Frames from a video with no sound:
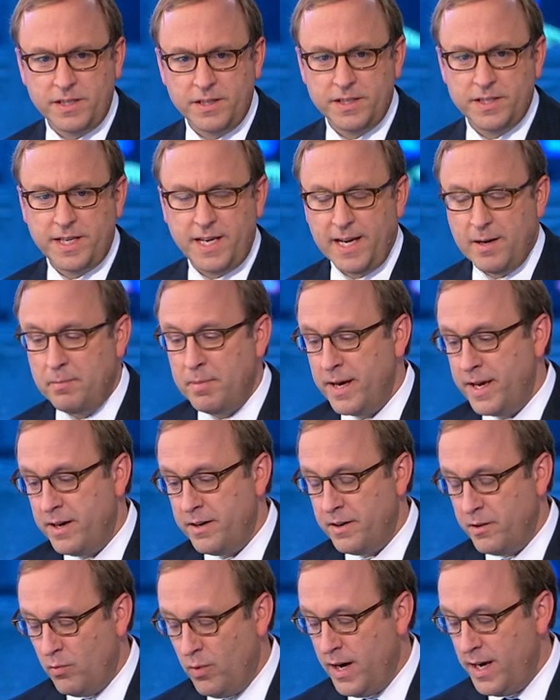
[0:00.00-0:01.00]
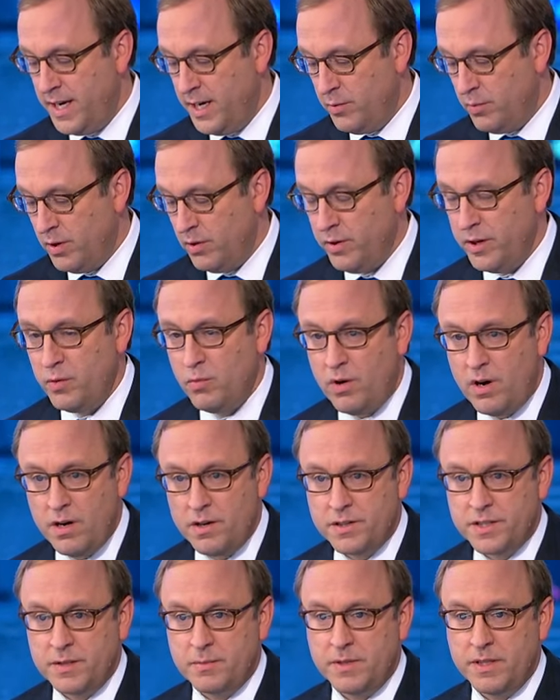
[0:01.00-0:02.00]
of this campaign, and in a way he really
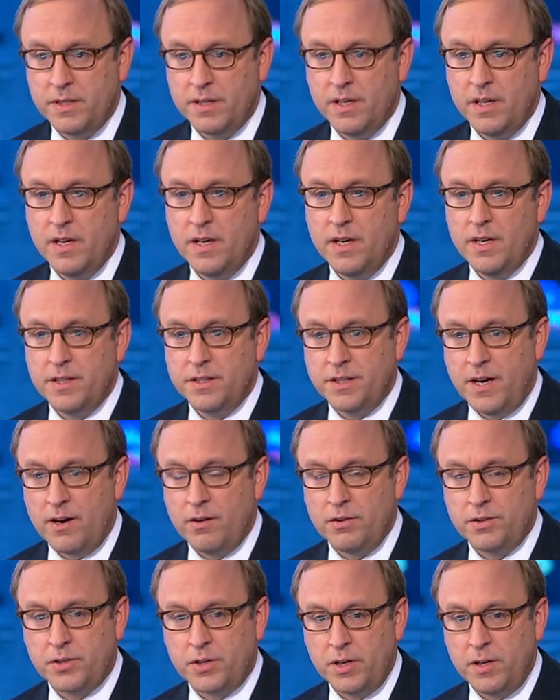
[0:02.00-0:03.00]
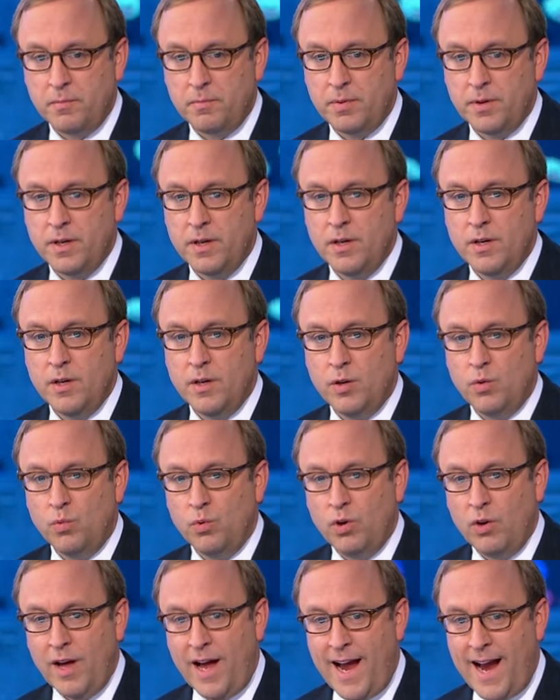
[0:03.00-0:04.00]
was. I mean, Donald Trump
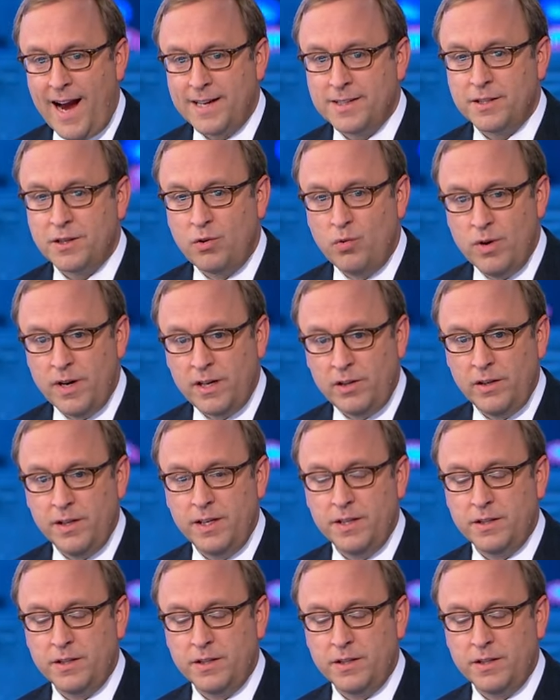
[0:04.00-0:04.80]
will act quickly